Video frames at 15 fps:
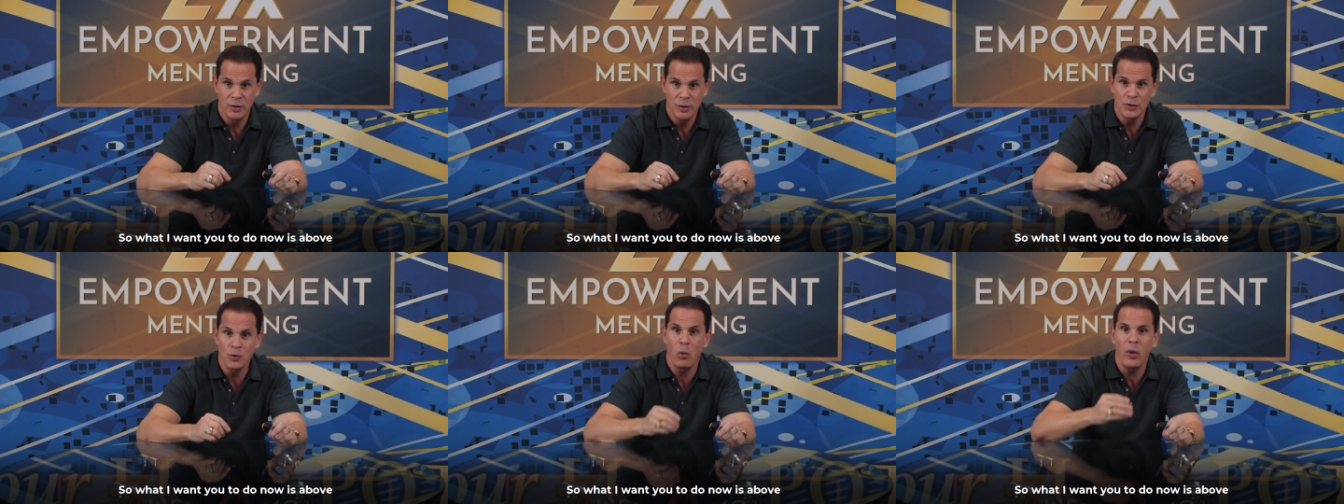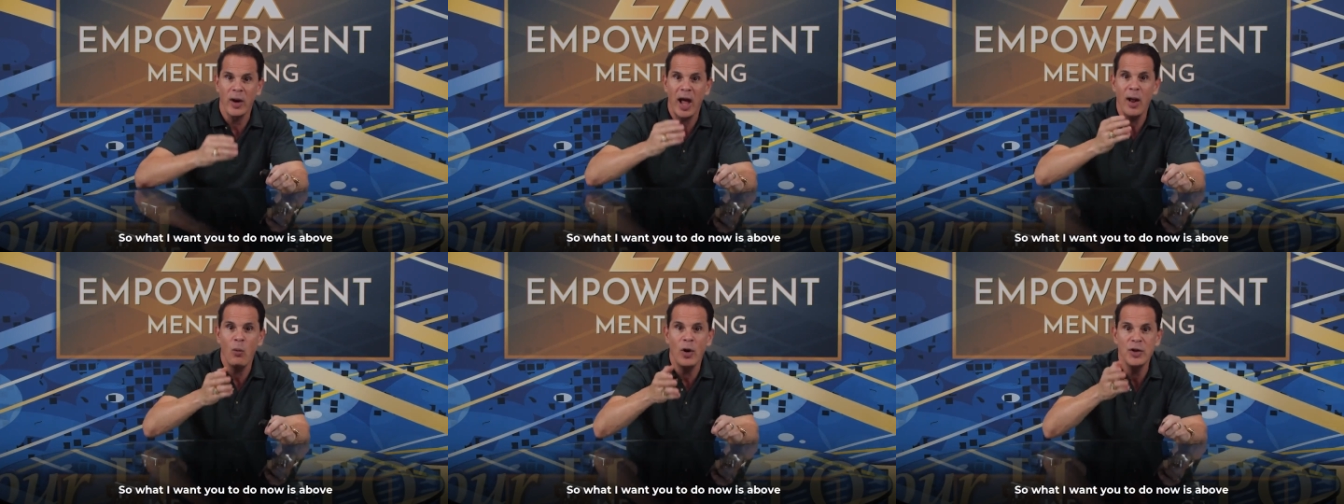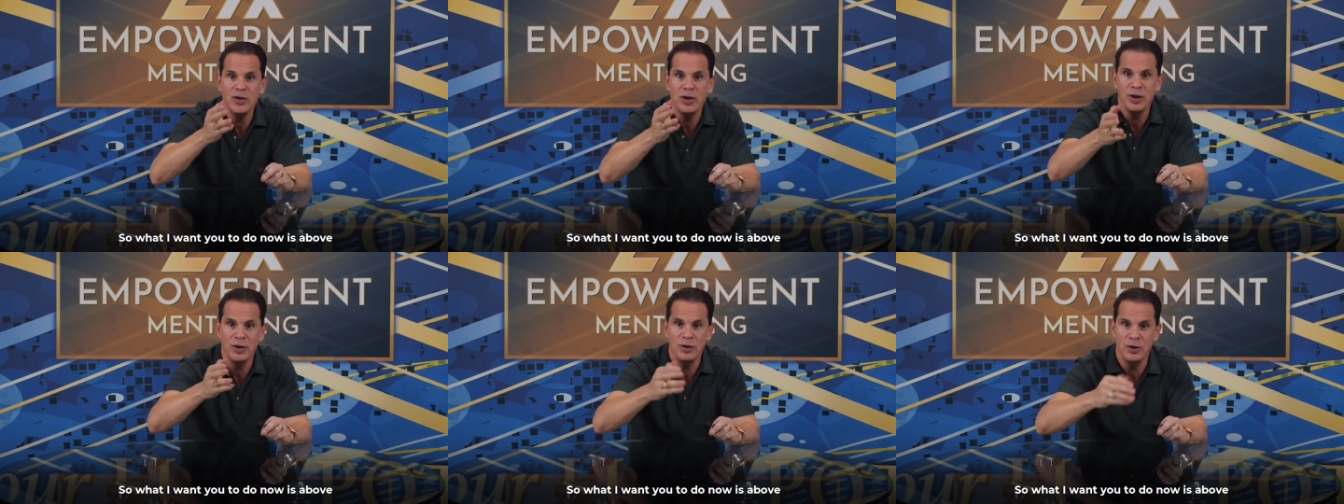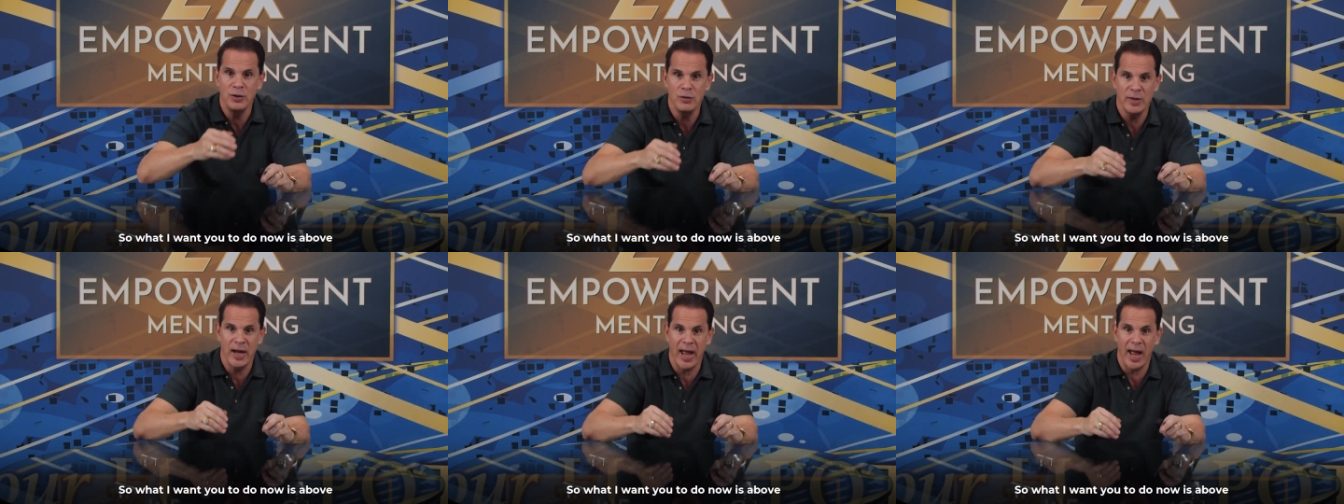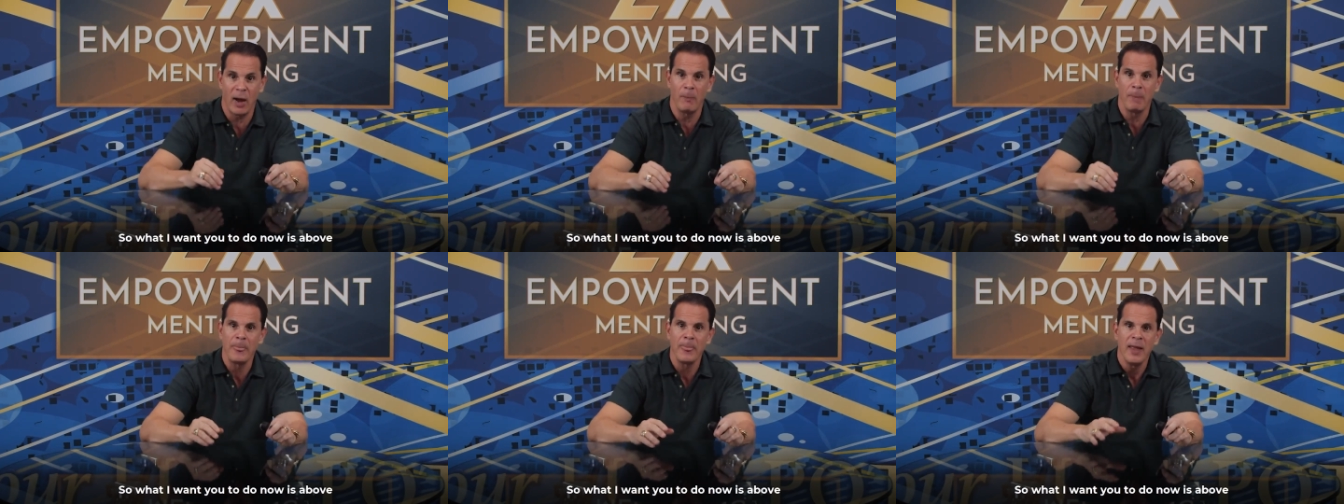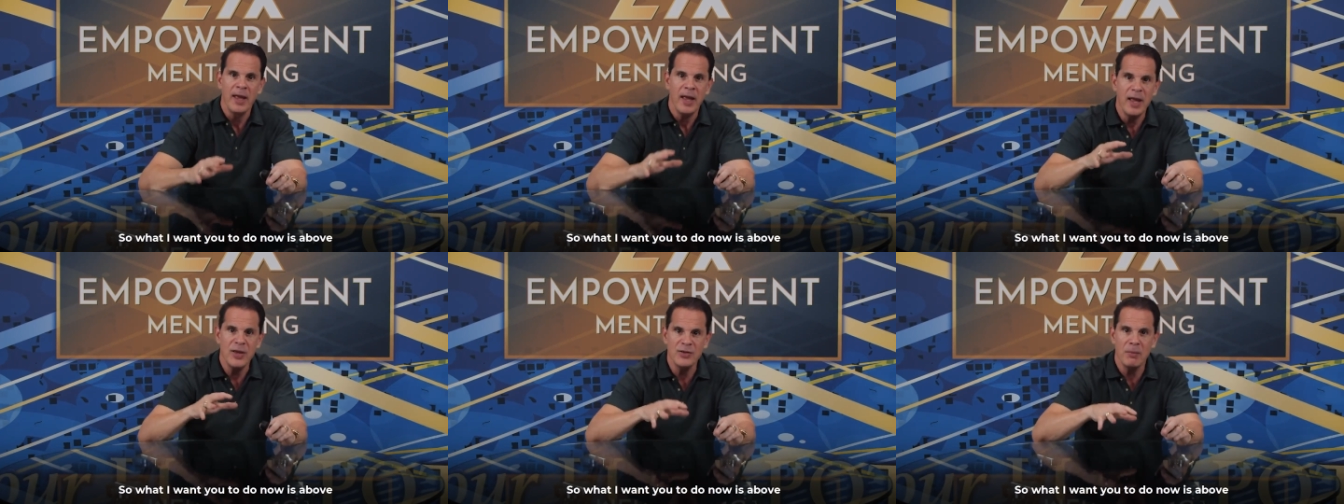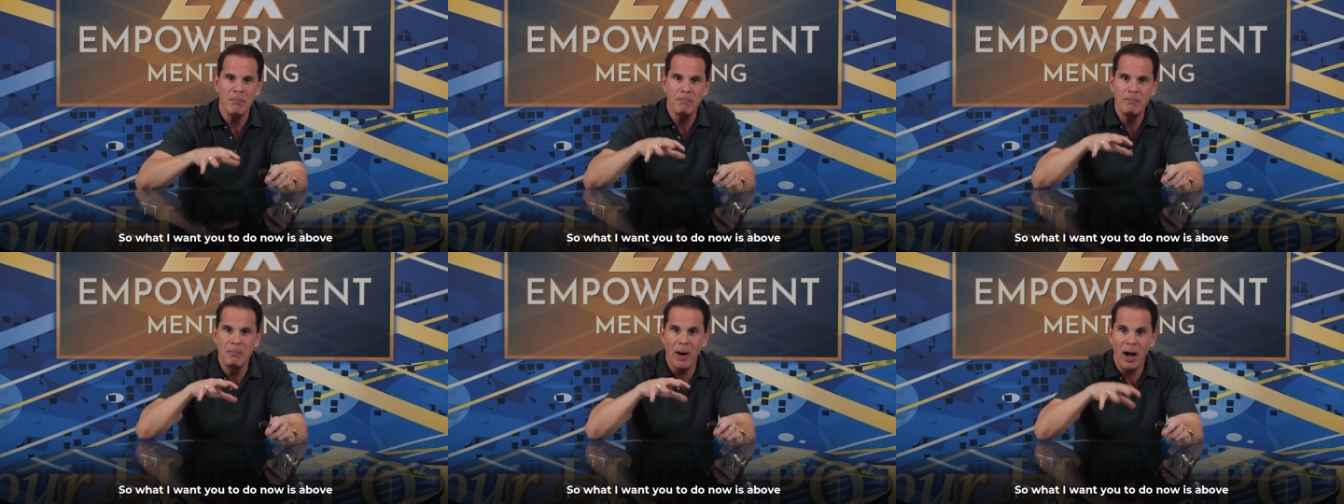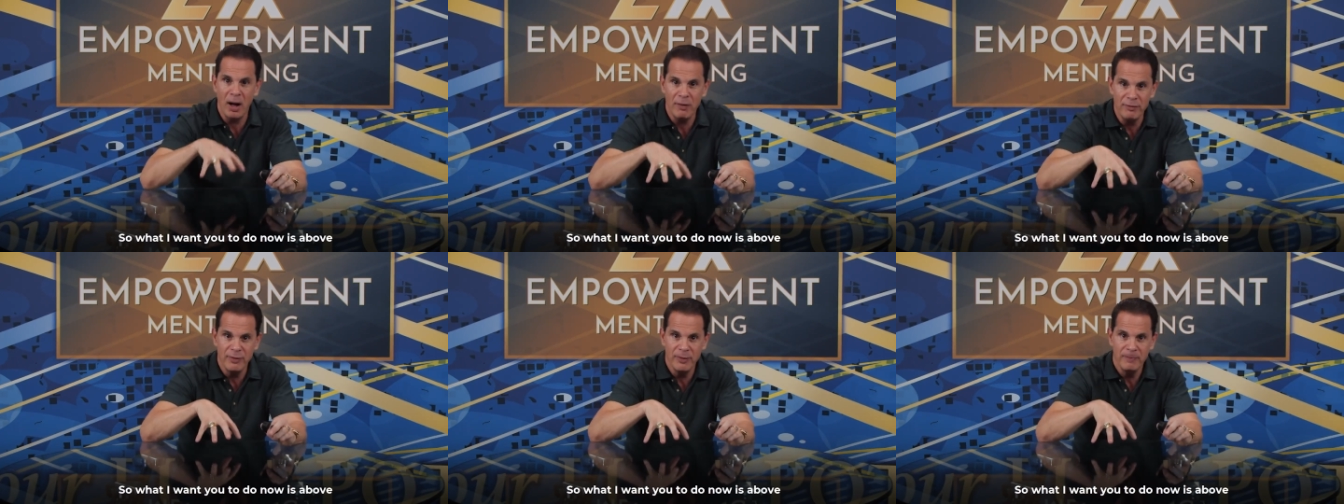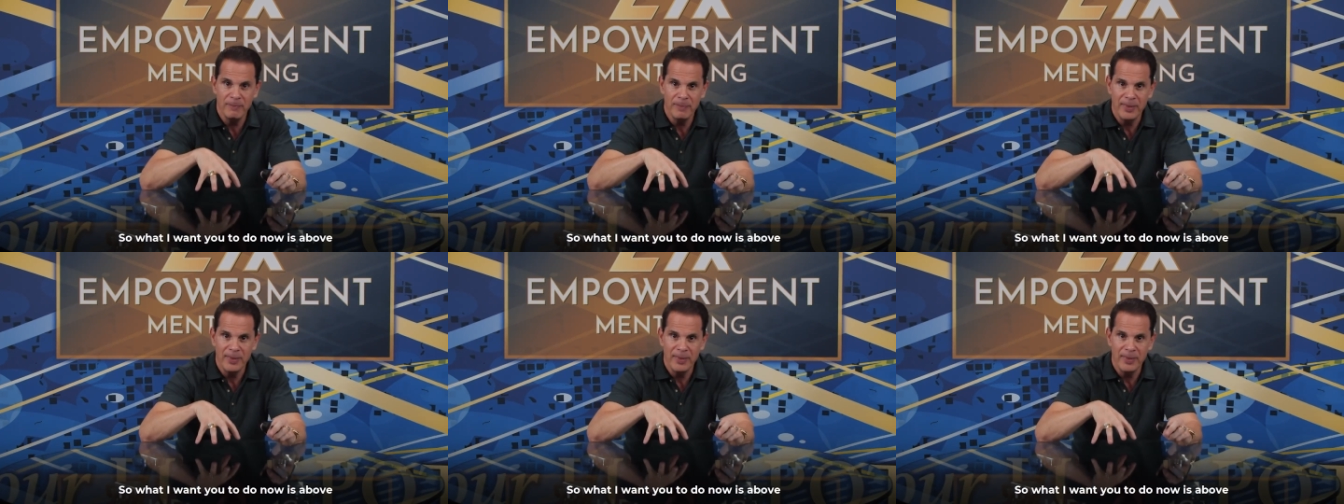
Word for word: So, what I want you to do now is above